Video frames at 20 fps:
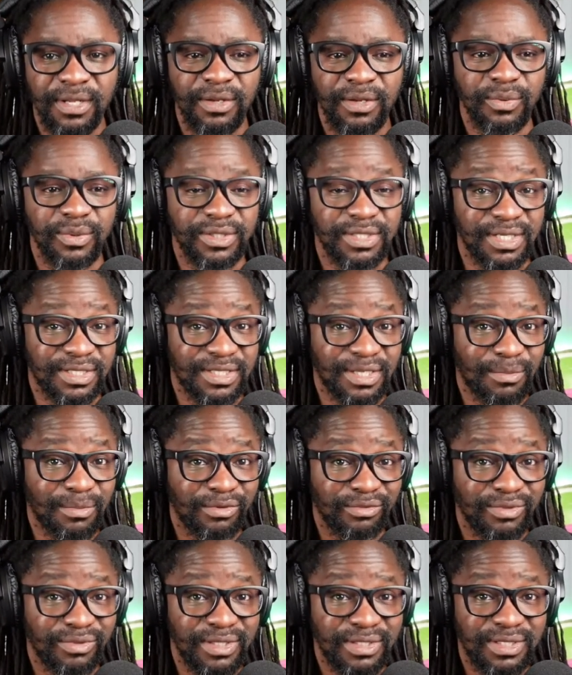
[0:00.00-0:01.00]
We take some
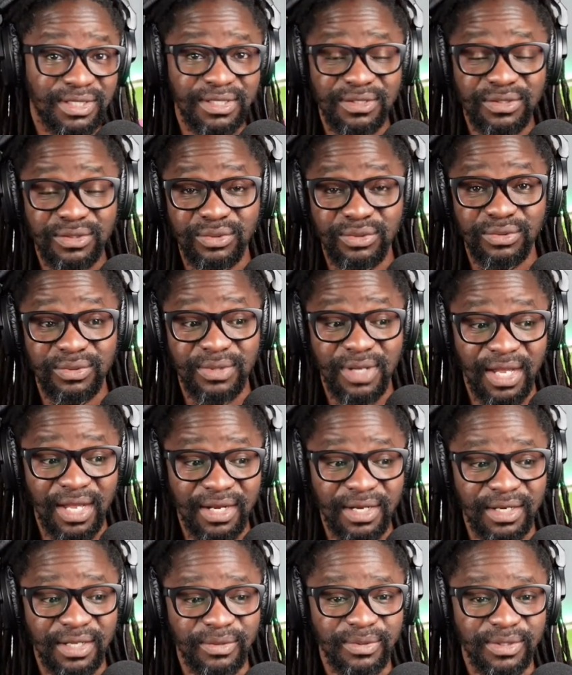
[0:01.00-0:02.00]
of these things to
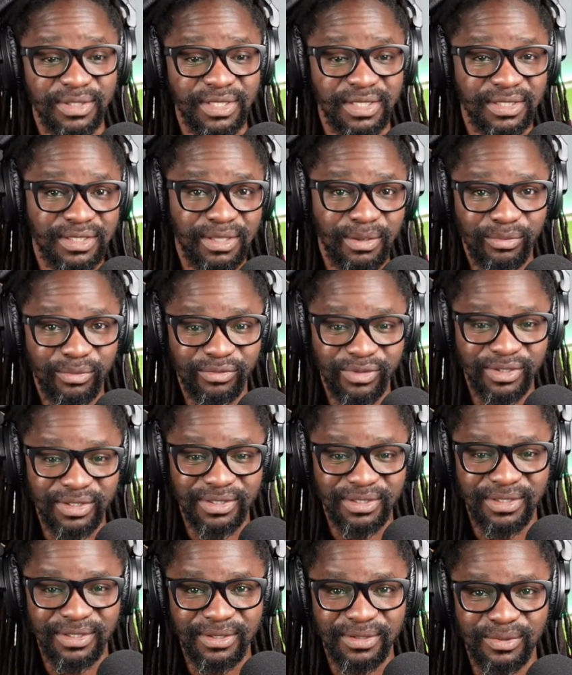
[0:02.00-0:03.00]
Uganda. We take some of these
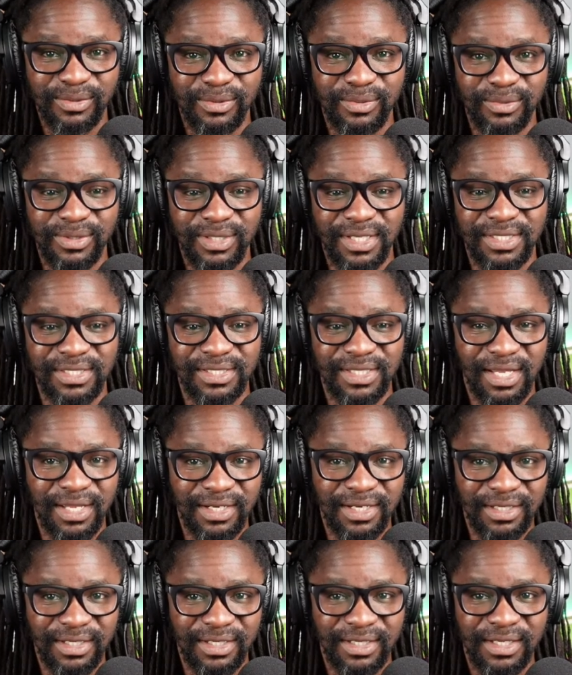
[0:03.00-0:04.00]
things to
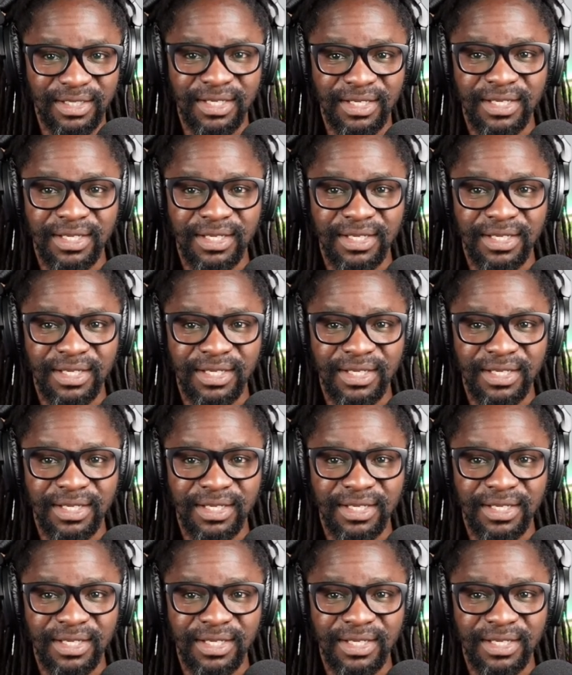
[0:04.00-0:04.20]
Tanzania.